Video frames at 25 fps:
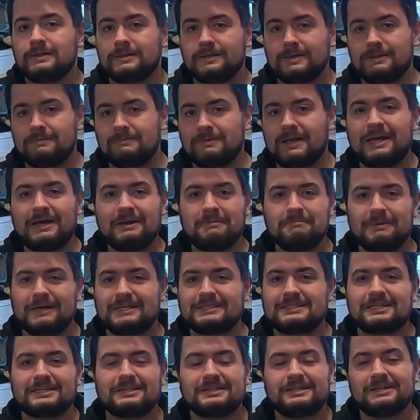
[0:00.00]
That
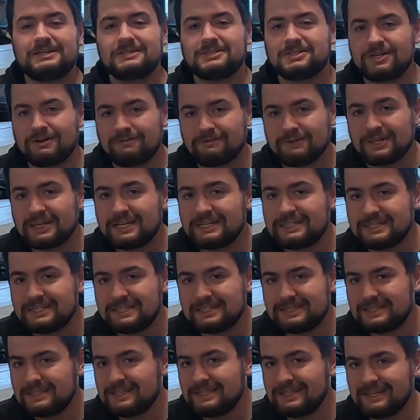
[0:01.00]
basically Chevrolet
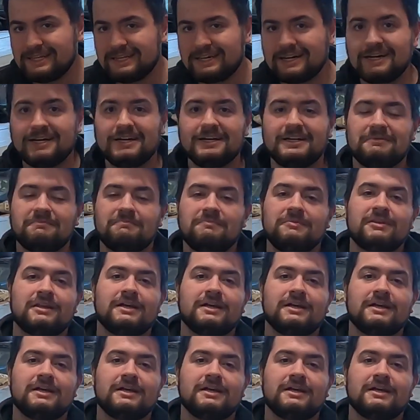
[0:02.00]
did in the